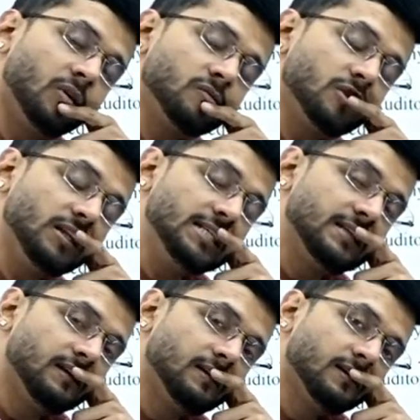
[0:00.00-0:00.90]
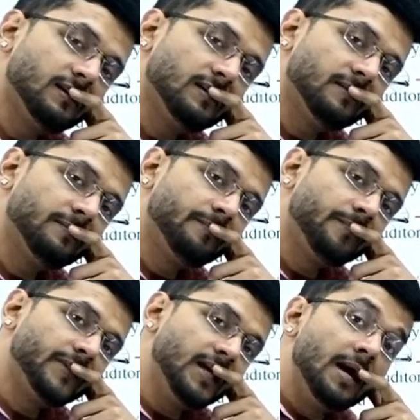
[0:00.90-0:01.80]
What was the reason?
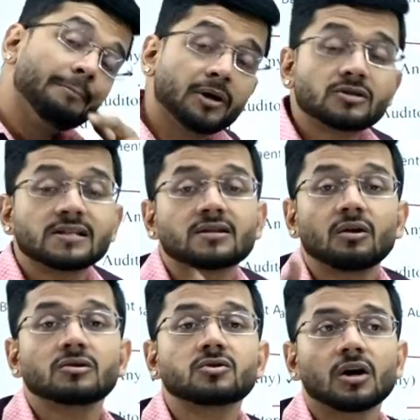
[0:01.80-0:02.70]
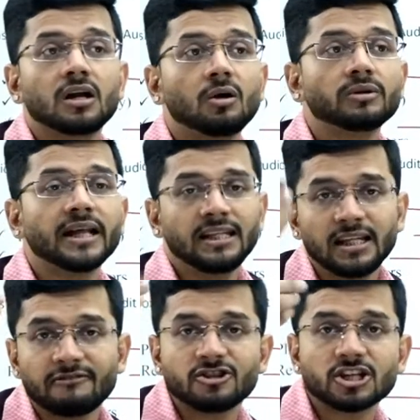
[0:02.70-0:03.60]
Because this will also call out
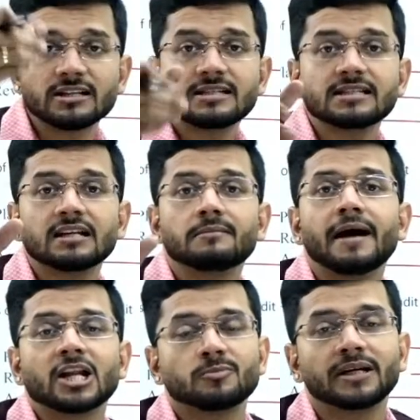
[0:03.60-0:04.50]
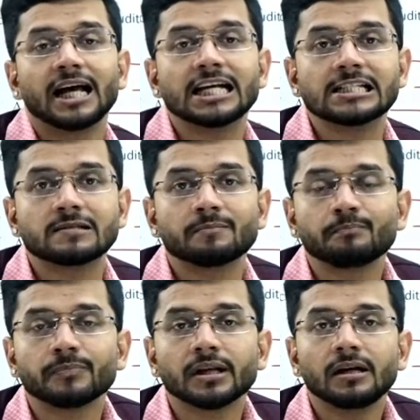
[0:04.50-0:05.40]
any inefficiencies that the management
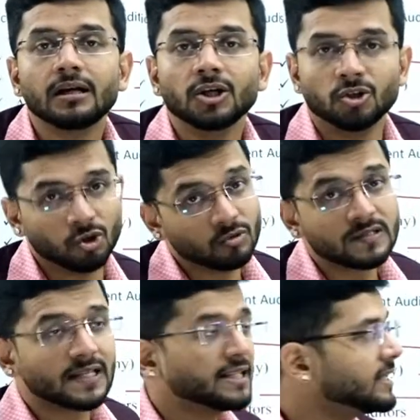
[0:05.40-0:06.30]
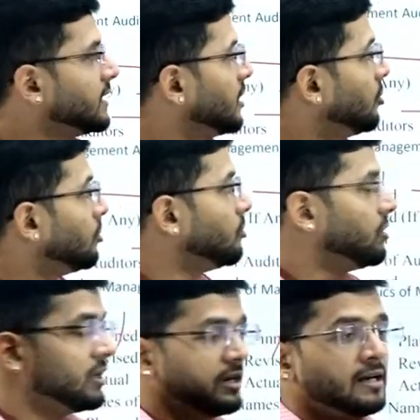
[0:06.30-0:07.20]
has. You will say that,
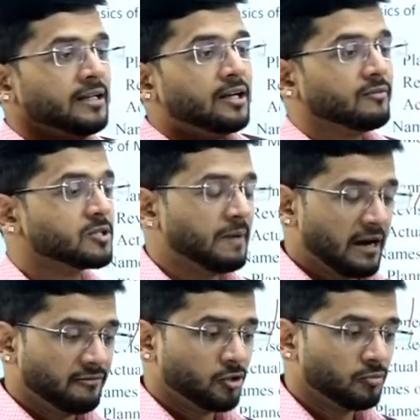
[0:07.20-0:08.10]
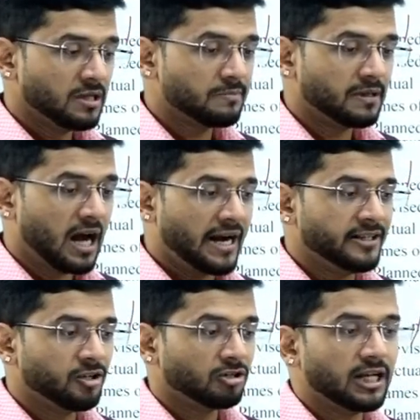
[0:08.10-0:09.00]
earlier it was planned for 2 months,
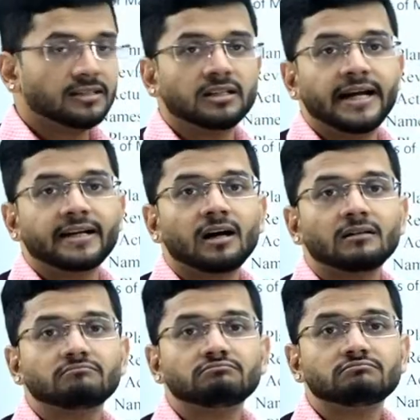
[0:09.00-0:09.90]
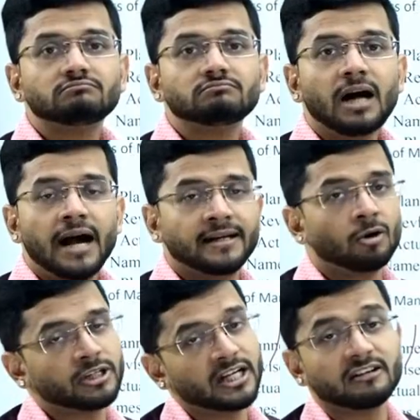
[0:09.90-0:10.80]
but I did not get the data.
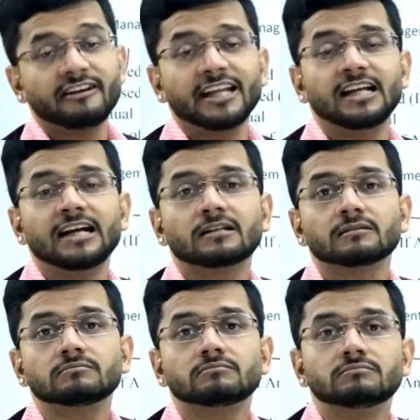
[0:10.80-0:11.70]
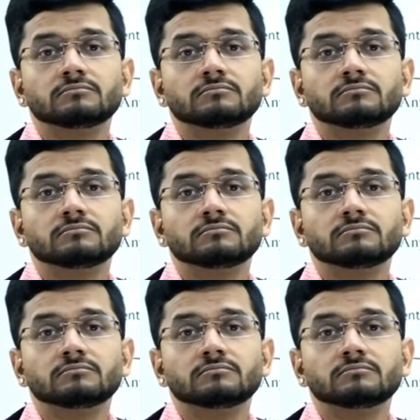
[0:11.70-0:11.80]
I got data very late.